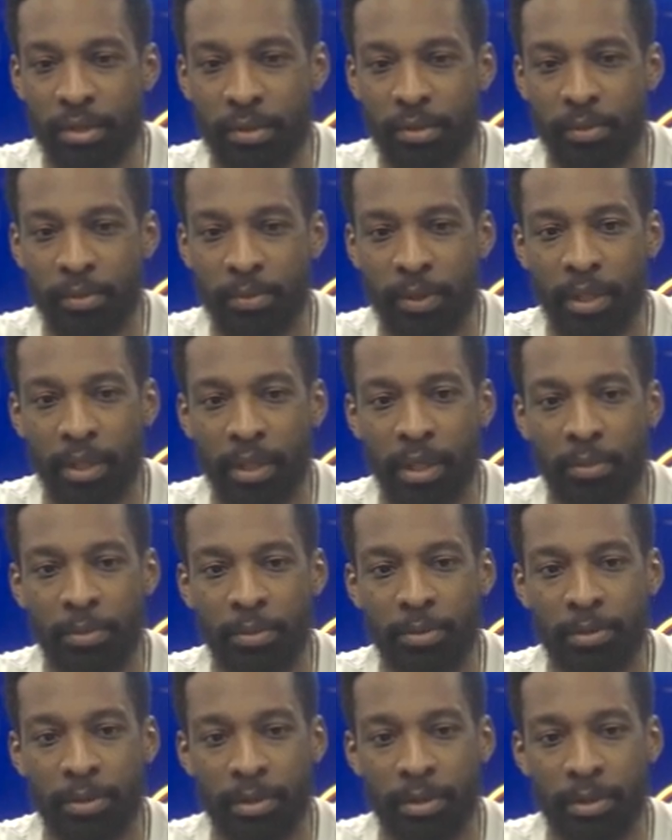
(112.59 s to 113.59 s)
being able
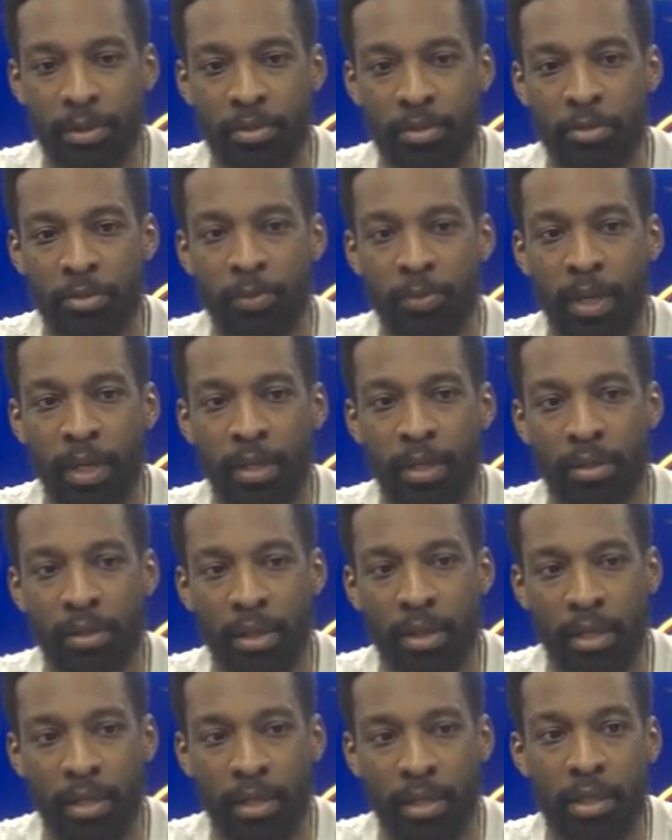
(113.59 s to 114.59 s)
to use my
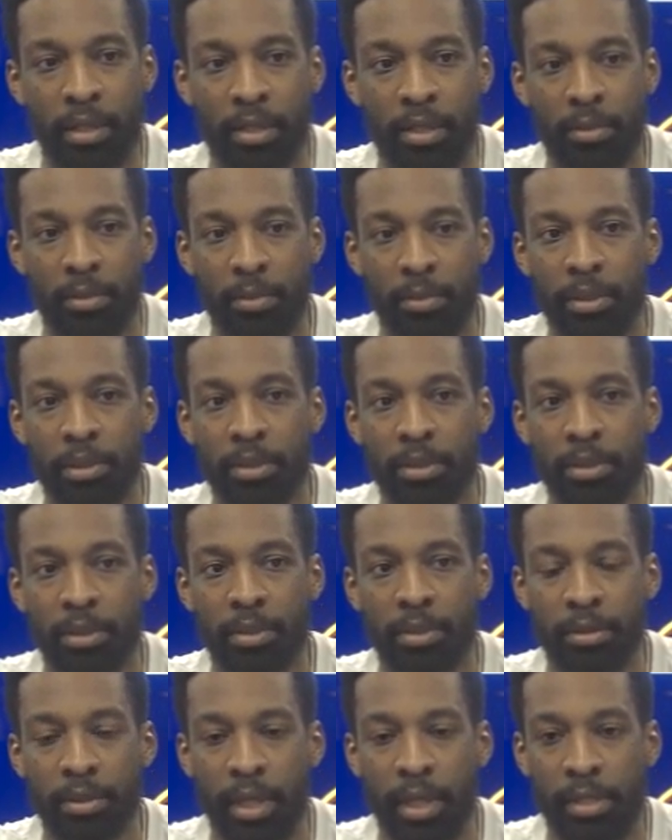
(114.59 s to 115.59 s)
athletic ability
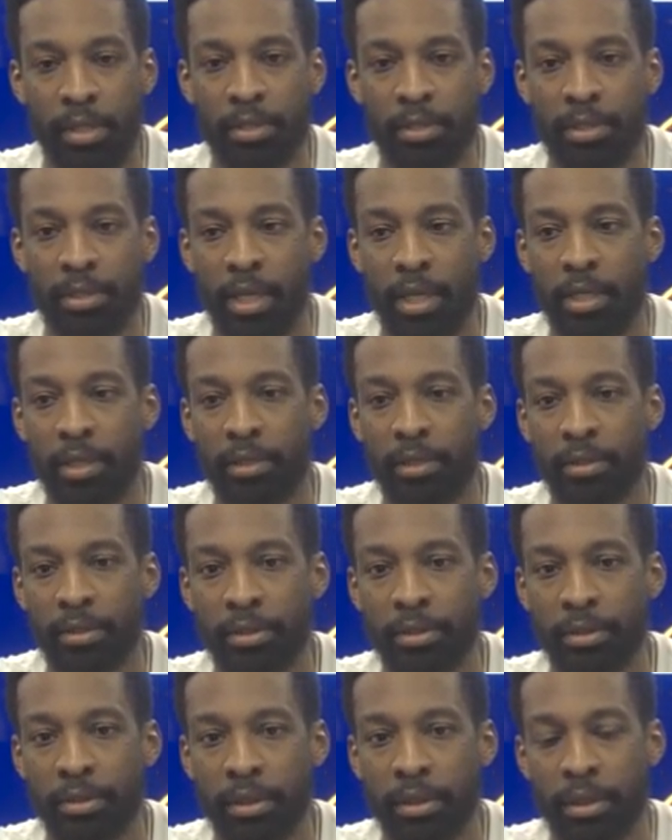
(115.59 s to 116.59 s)
at this age,
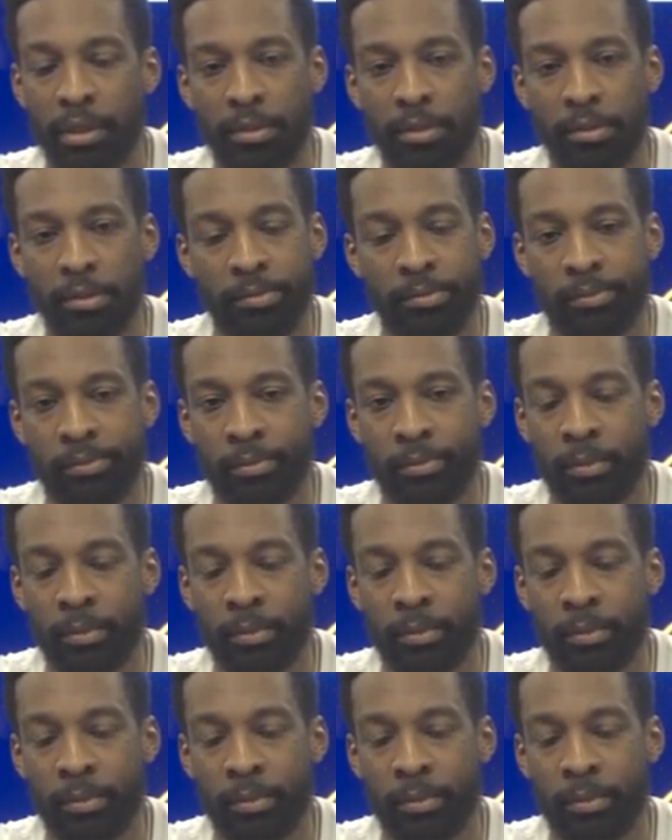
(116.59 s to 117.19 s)
um,